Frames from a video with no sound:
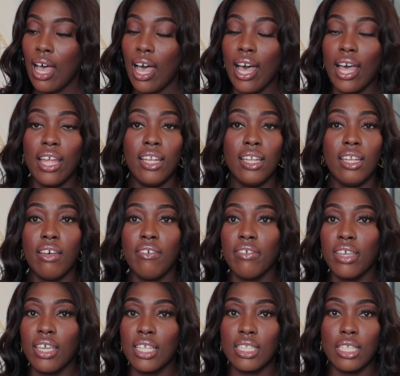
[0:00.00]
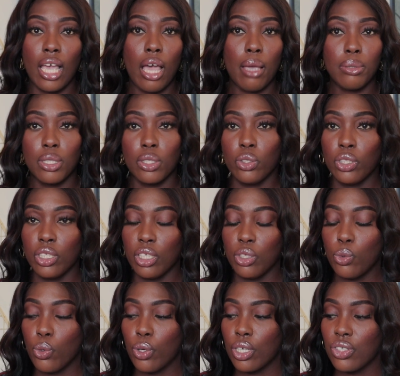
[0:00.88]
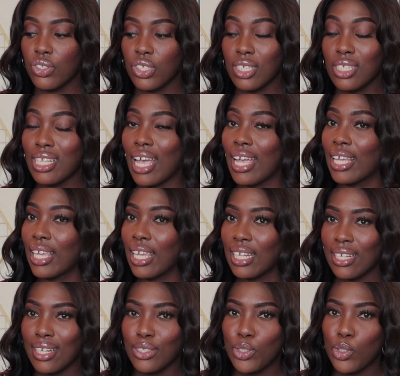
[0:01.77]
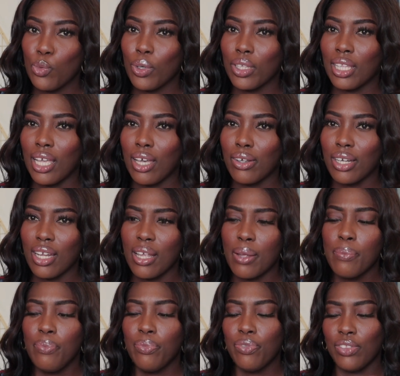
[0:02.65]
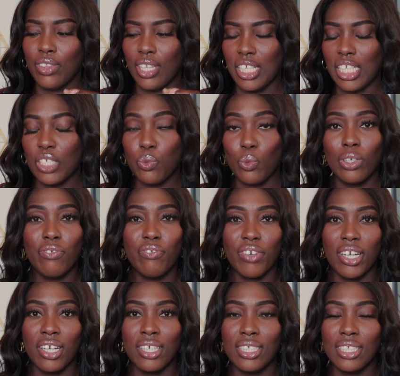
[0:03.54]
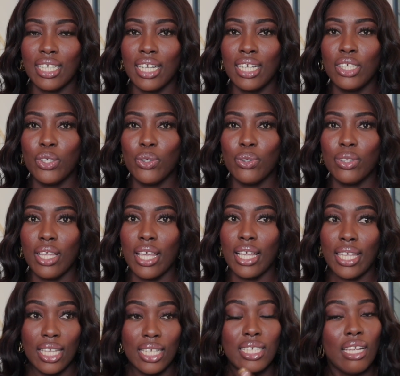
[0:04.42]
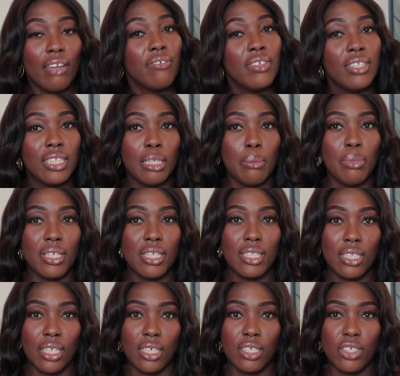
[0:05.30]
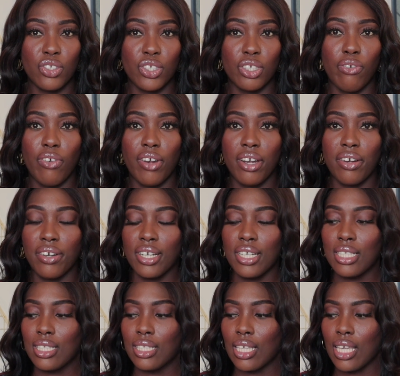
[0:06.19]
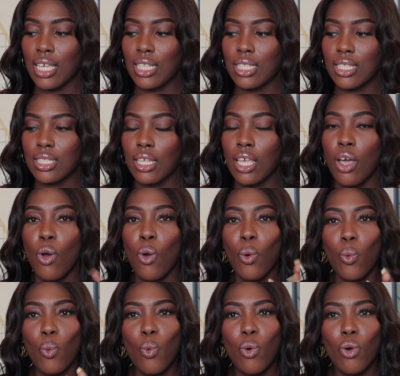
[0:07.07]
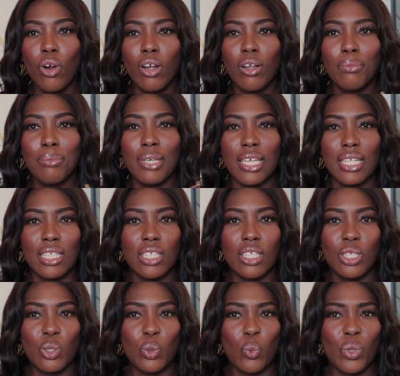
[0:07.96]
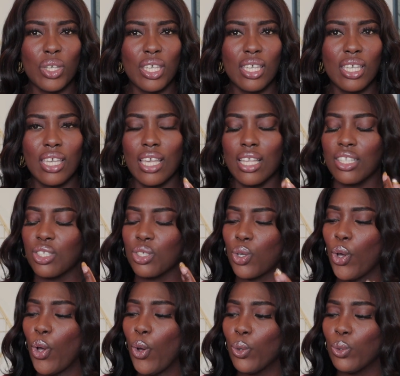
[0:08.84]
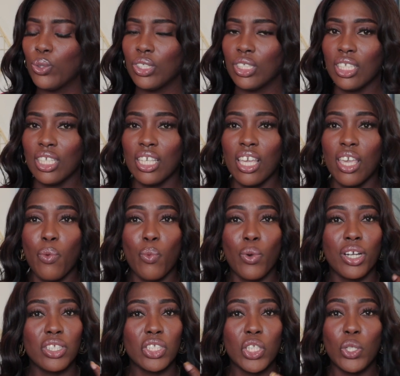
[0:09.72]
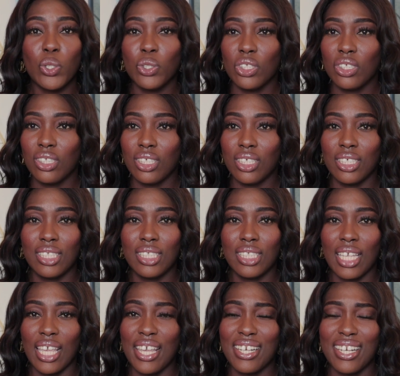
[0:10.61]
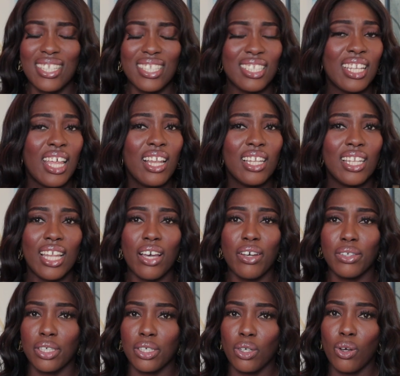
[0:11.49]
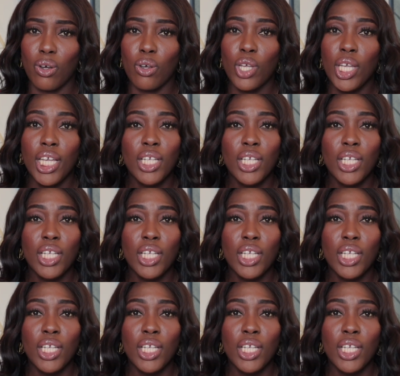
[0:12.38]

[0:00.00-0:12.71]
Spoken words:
I love it. It's absolutely gorgeous. I cannot do without it. This is one fragrance that I know that can definitely be a signature fragrance. It's warm, it's sweet, it's cozy, it wears closer to the skin, it's not loud at all.